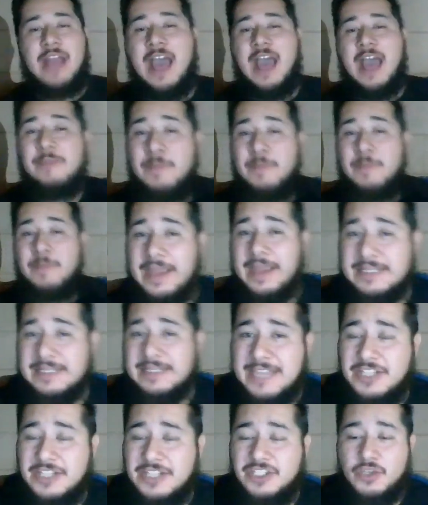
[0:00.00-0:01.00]
I've been paying
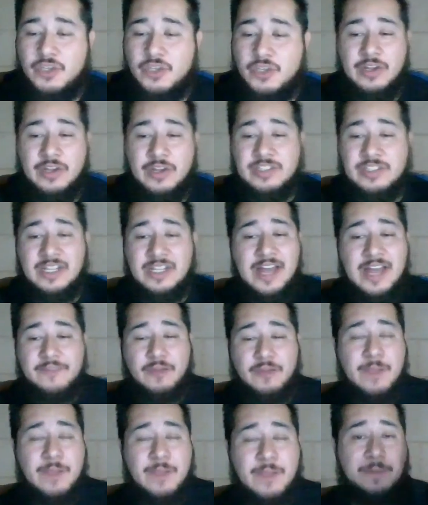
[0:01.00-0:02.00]
attention to it. There's a lot of
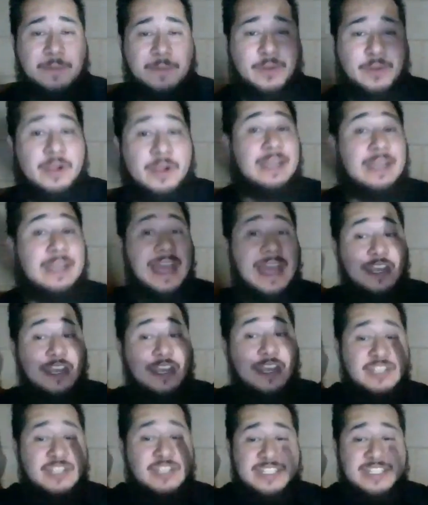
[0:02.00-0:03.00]
great people like
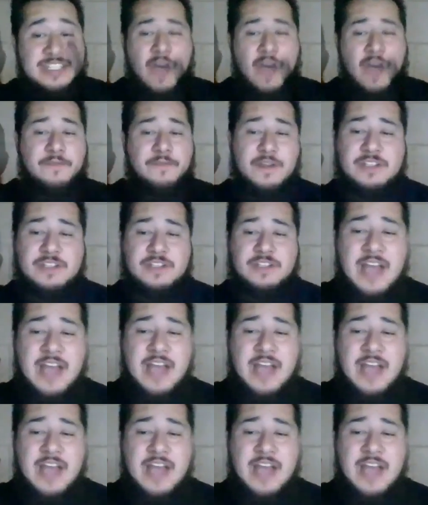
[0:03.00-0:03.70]
yourself. There's